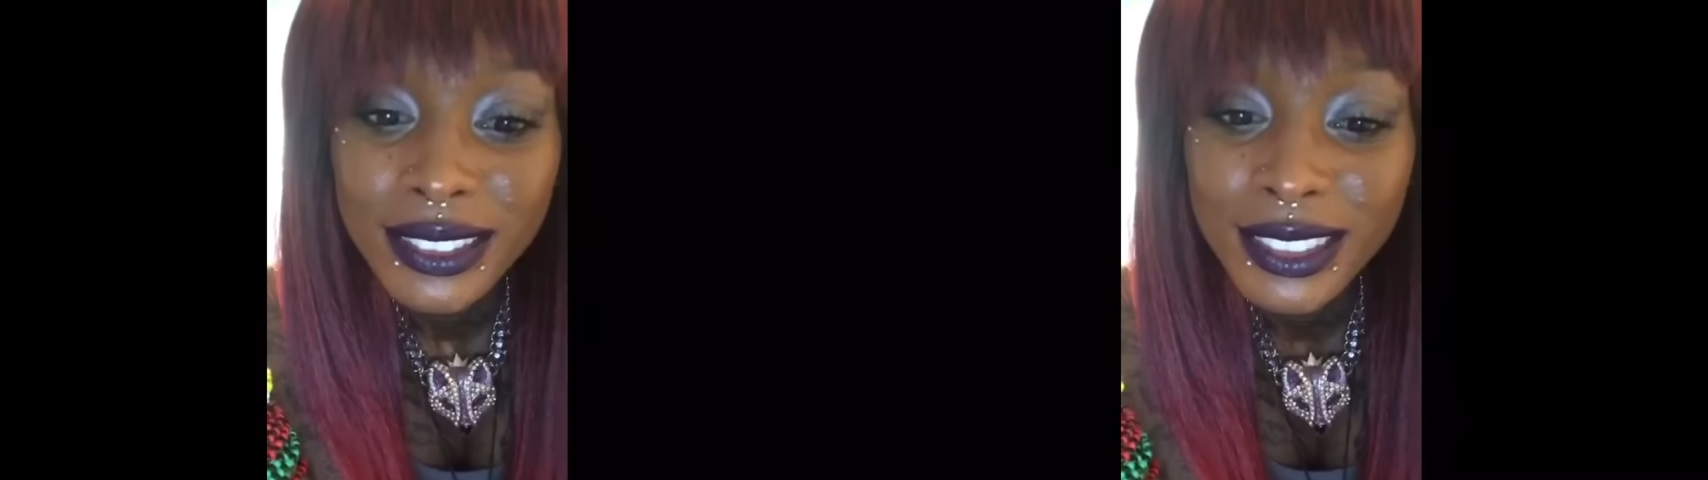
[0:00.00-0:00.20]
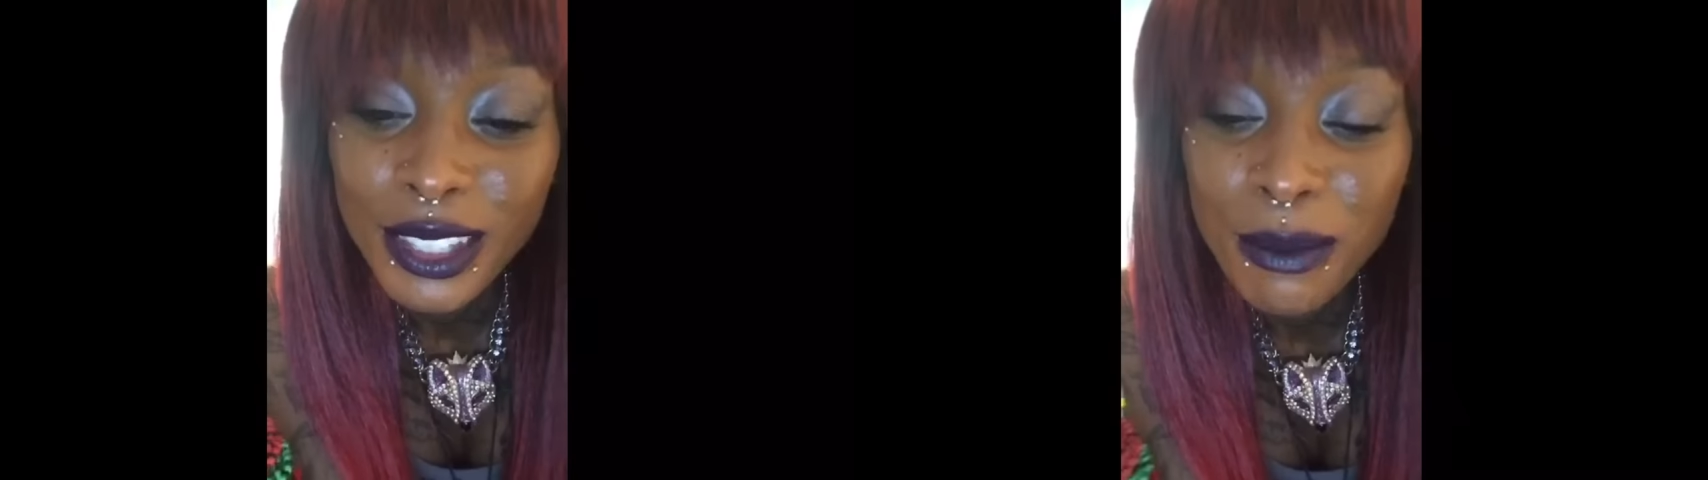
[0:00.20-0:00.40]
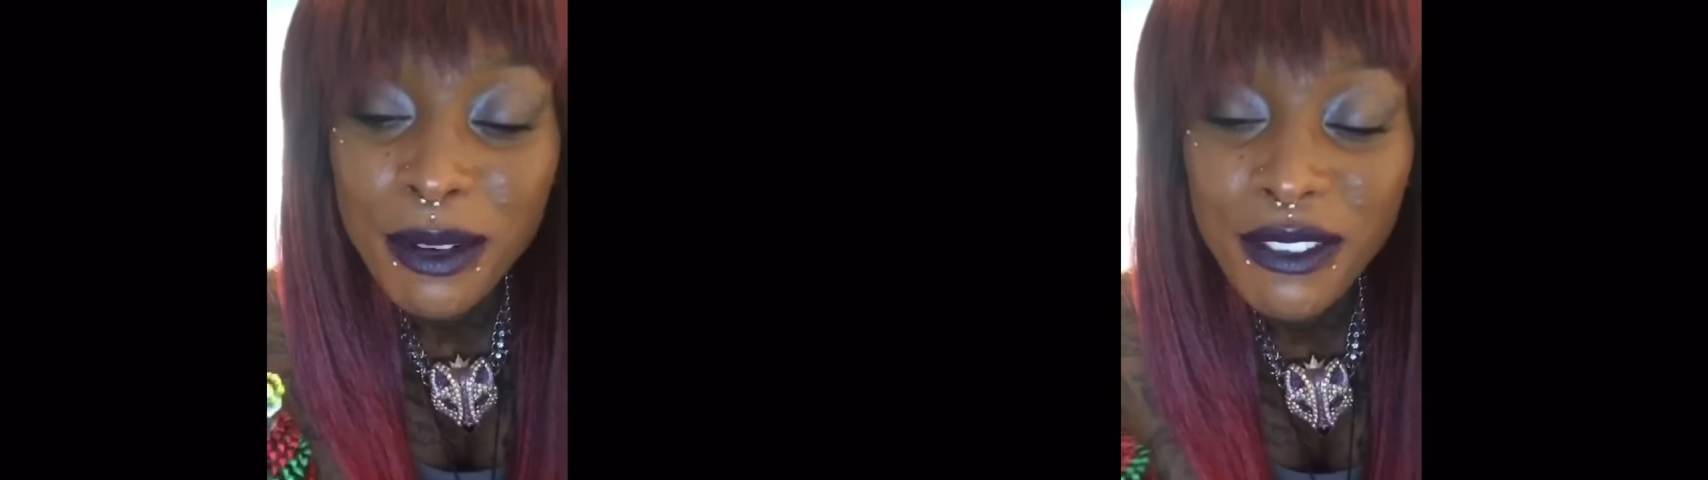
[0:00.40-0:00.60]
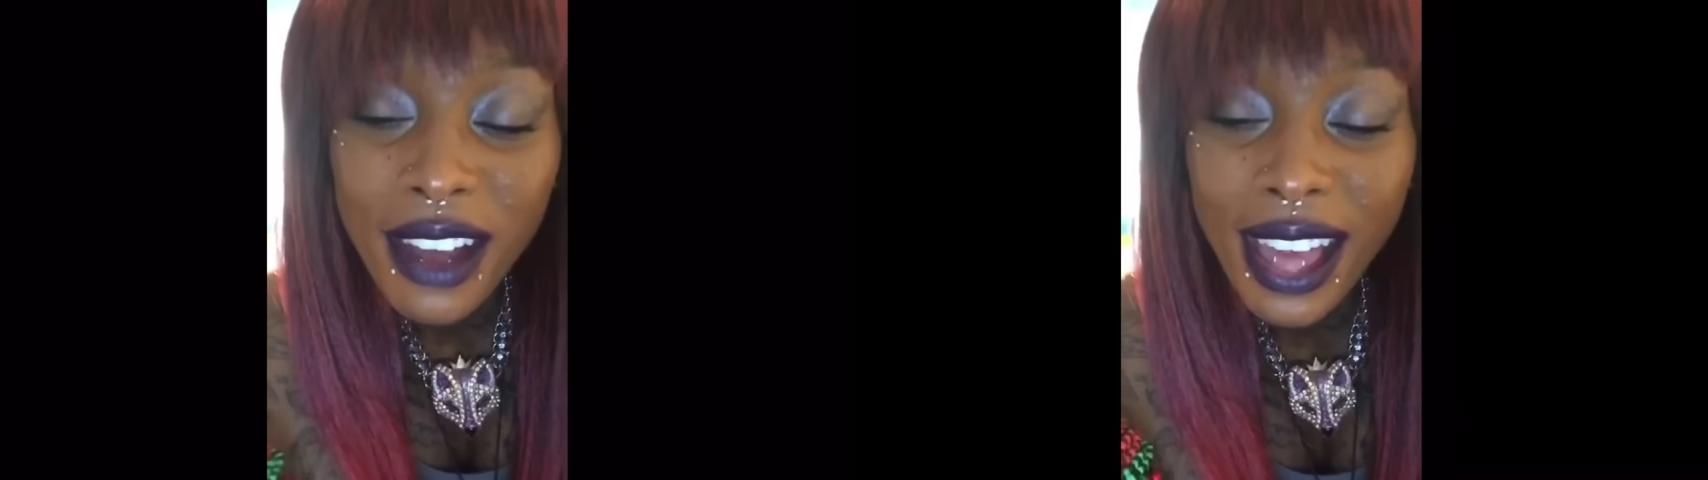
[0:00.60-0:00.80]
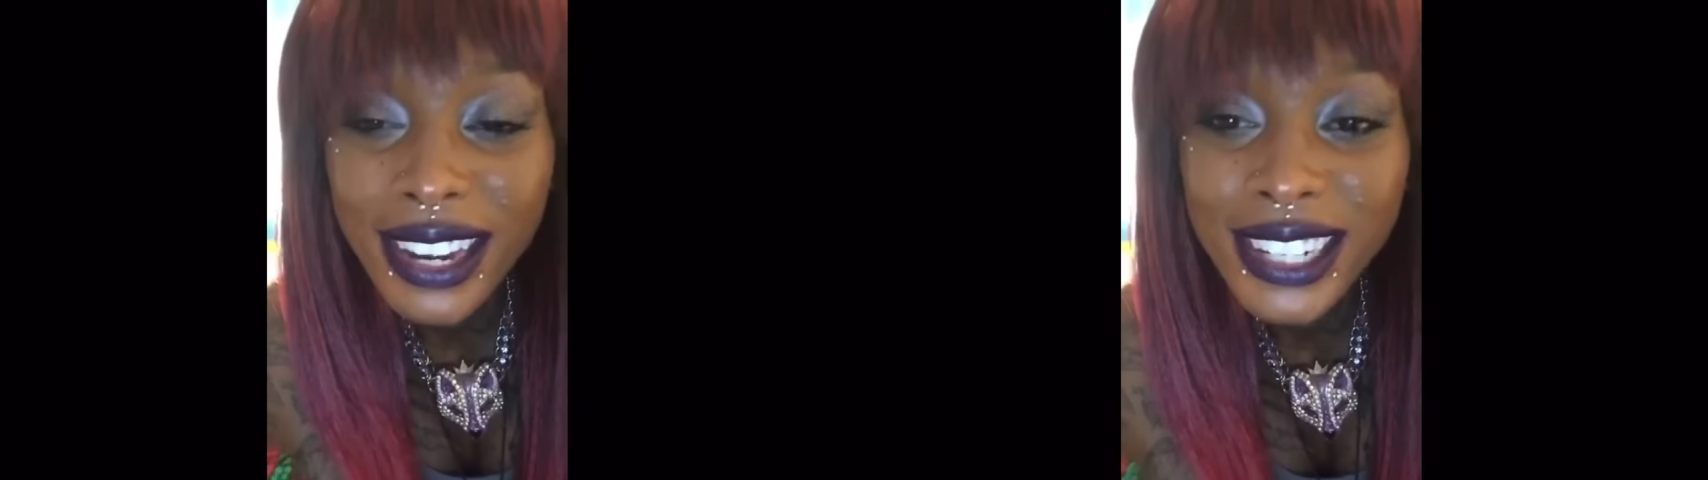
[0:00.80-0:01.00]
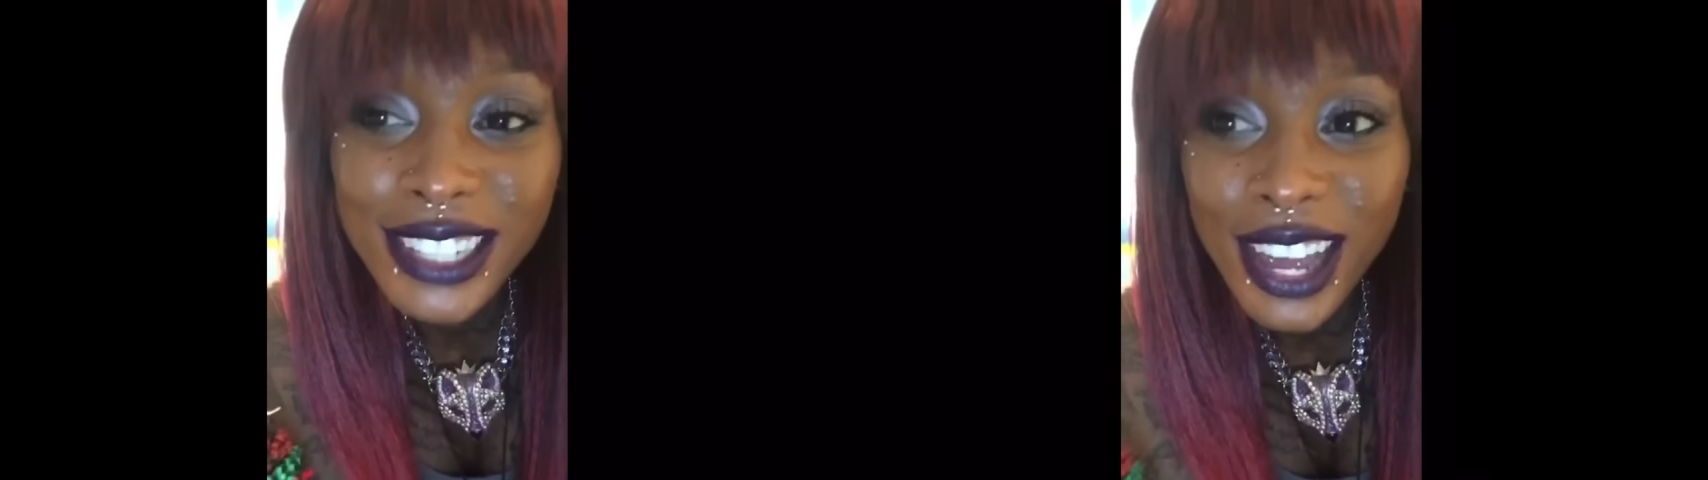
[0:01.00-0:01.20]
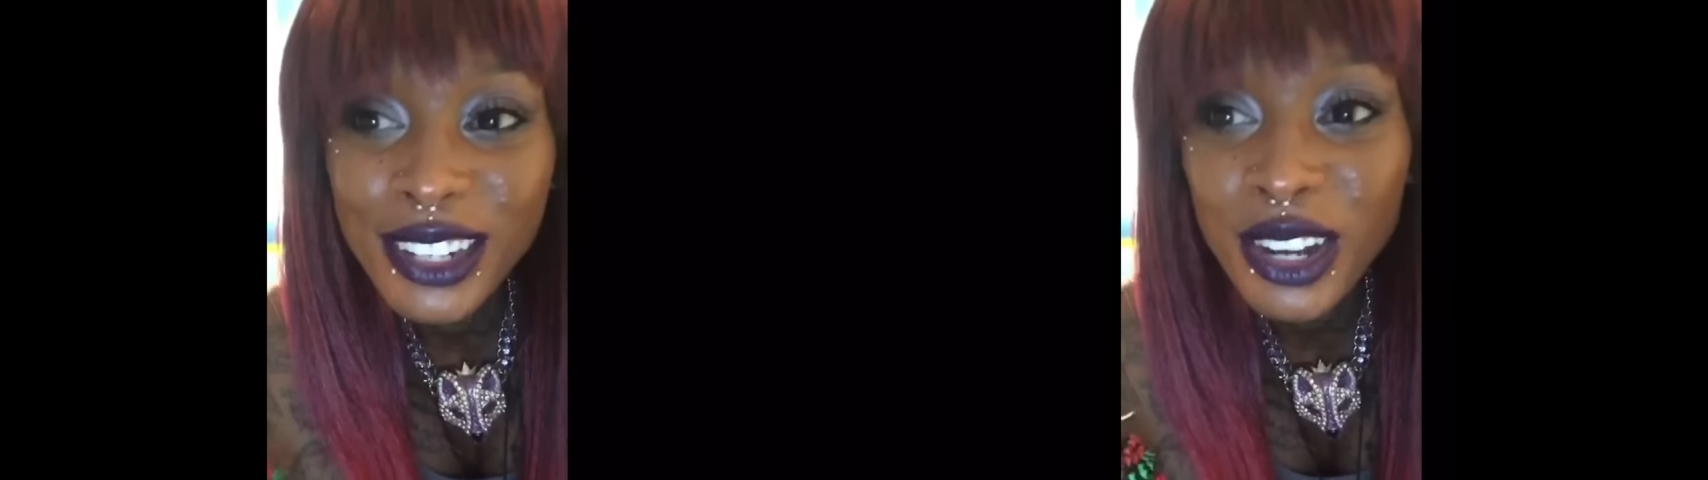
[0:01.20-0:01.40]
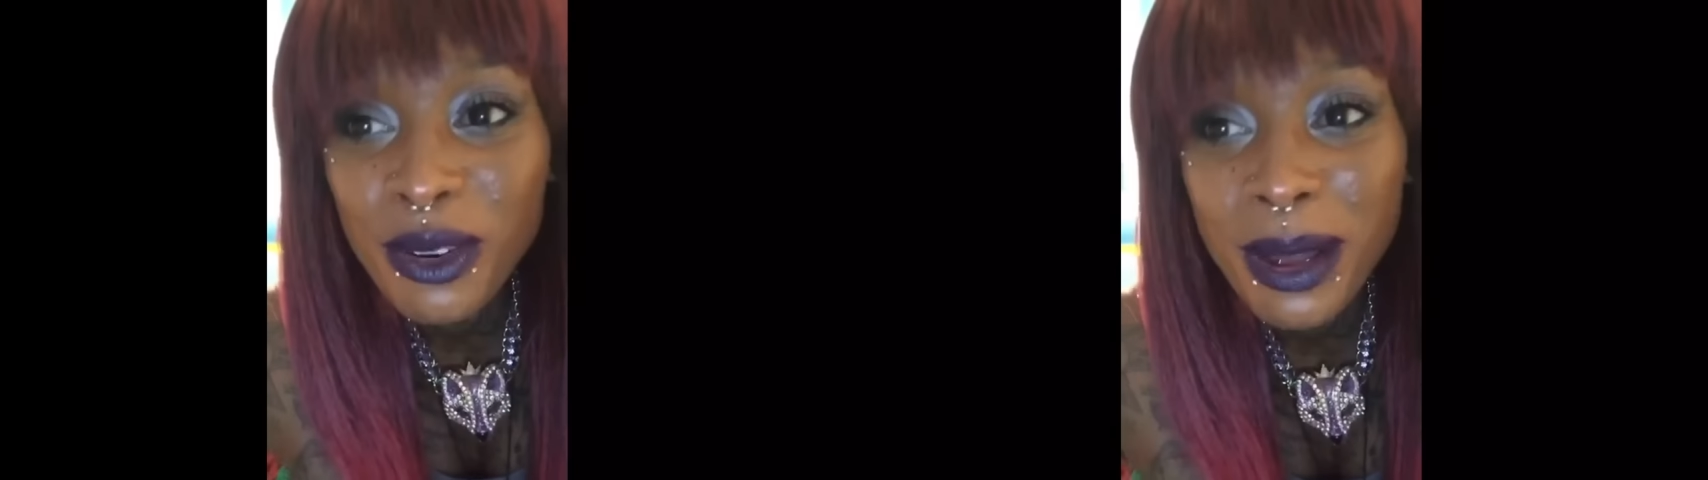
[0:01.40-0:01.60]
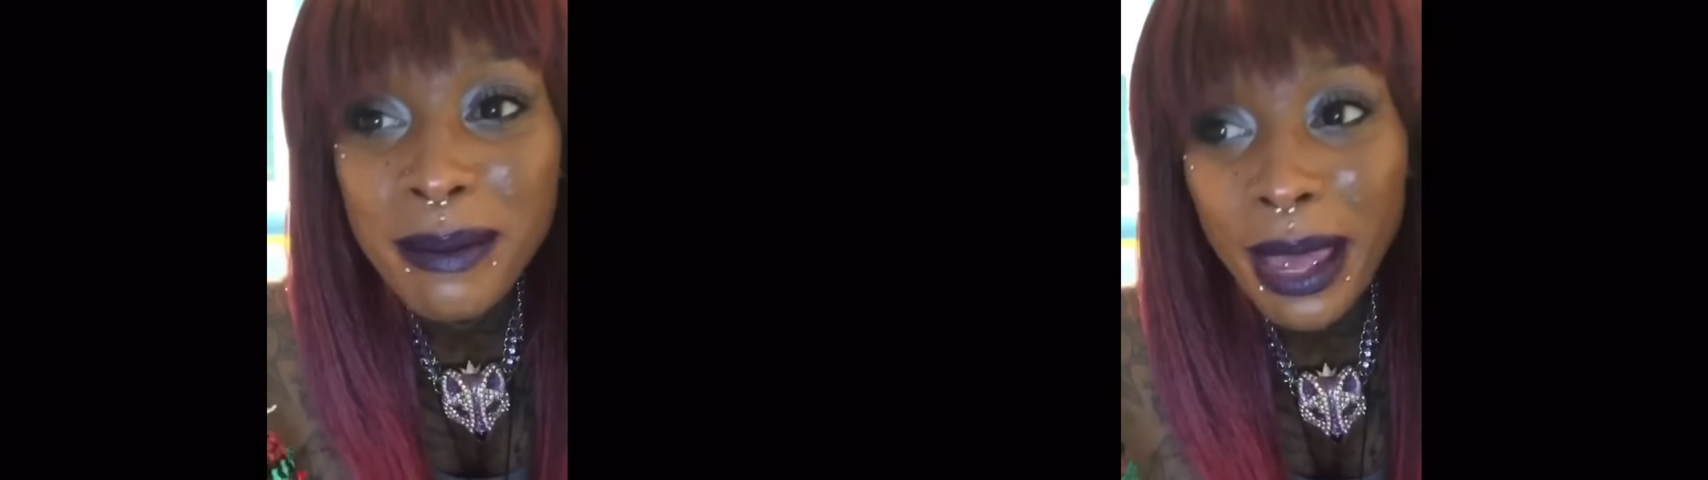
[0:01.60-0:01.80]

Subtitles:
So before I let y'all know what